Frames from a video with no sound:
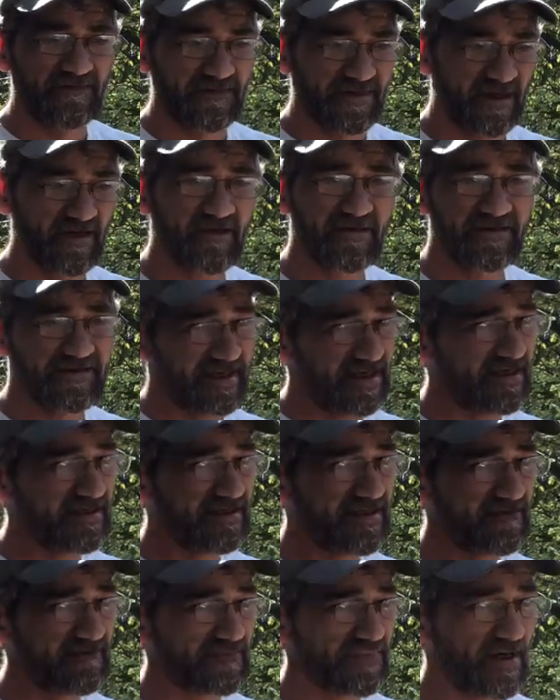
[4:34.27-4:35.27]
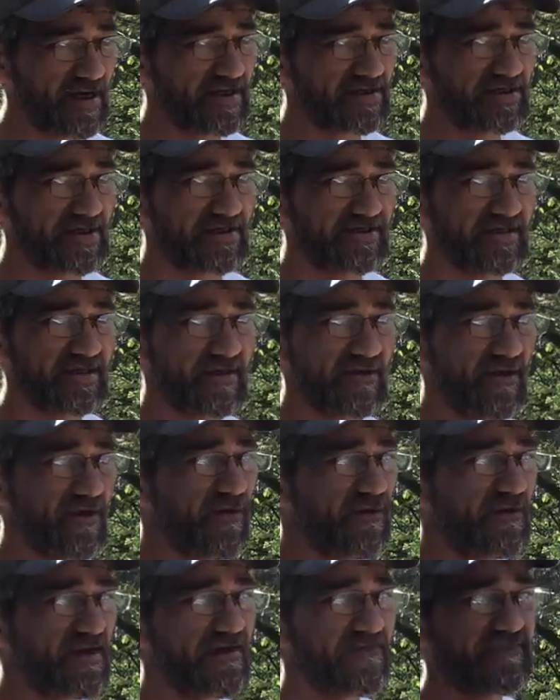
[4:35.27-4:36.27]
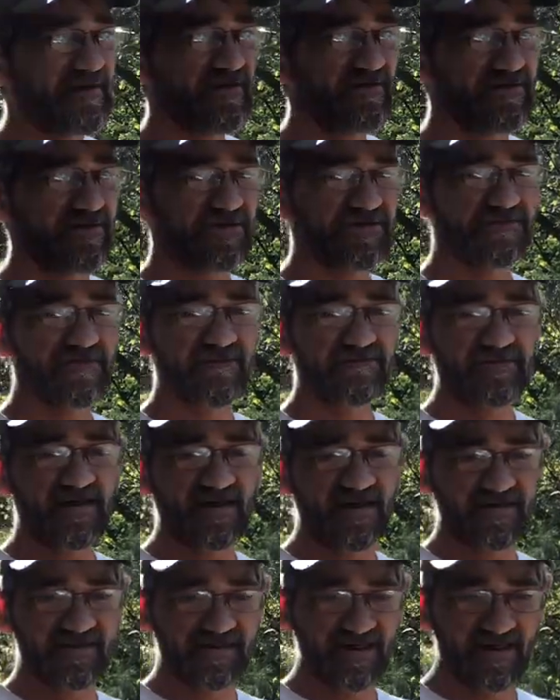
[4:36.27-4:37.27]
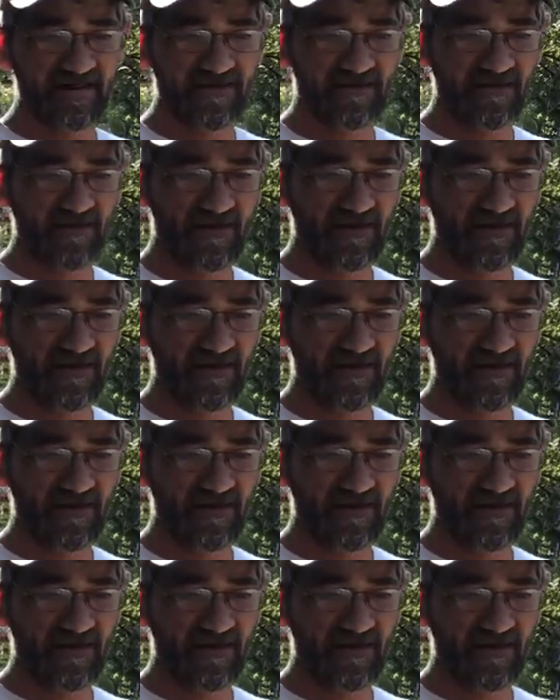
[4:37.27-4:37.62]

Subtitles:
they're decent brushes. They're a whole lot better than those 59-cent